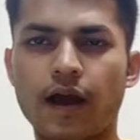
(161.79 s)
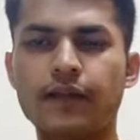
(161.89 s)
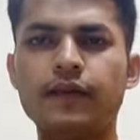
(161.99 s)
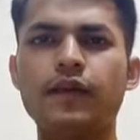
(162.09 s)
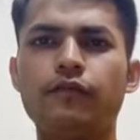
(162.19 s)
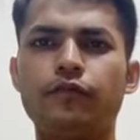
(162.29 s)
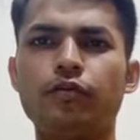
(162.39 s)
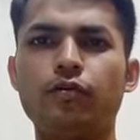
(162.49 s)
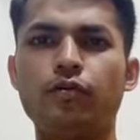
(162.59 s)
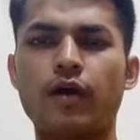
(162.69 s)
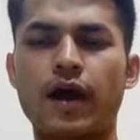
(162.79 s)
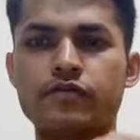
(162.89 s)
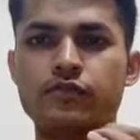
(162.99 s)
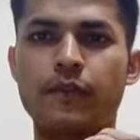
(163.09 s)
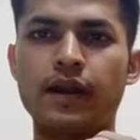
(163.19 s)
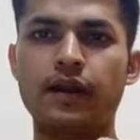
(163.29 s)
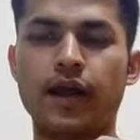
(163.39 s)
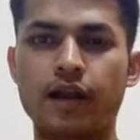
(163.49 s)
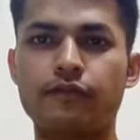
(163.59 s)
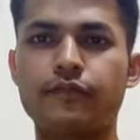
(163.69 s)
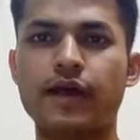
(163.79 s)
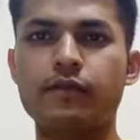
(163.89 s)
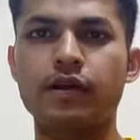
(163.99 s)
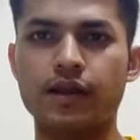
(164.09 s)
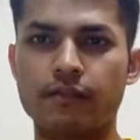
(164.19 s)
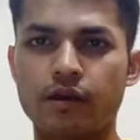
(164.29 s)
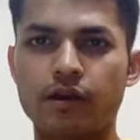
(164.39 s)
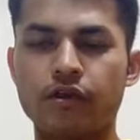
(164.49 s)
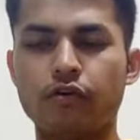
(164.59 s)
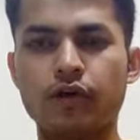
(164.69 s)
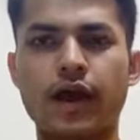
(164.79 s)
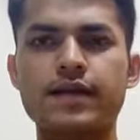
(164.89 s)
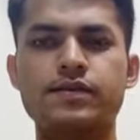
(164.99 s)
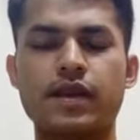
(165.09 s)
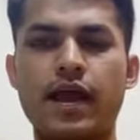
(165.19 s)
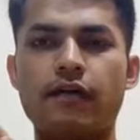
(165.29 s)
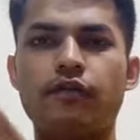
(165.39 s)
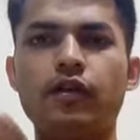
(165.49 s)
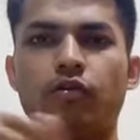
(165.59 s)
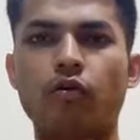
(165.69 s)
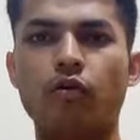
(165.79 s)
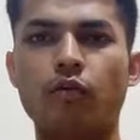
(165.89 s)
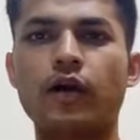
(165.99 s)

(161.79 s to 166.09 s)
I think if you have spent enough time in TMND, you realize every role.